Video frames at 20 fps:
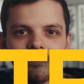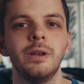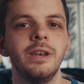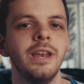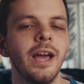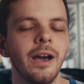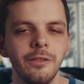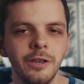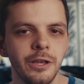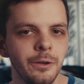But
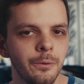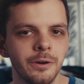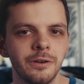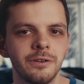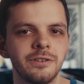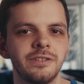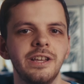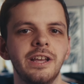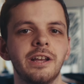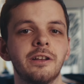now that you
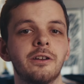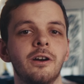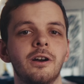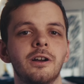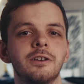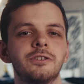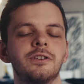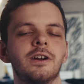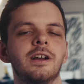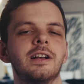understand
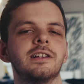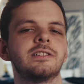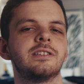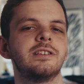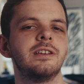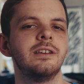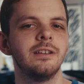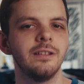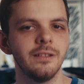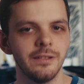
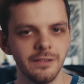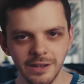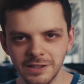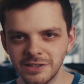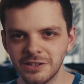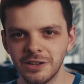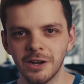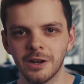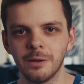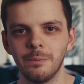contrast,
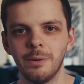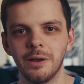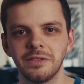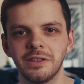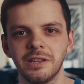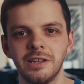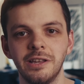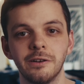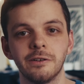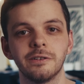let's talk about
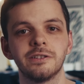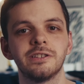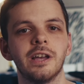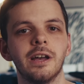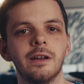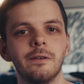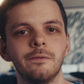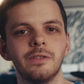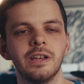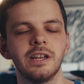the gear
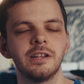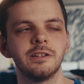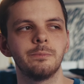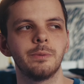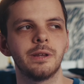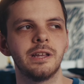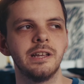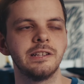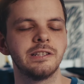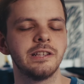side of things,
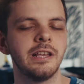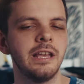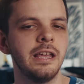because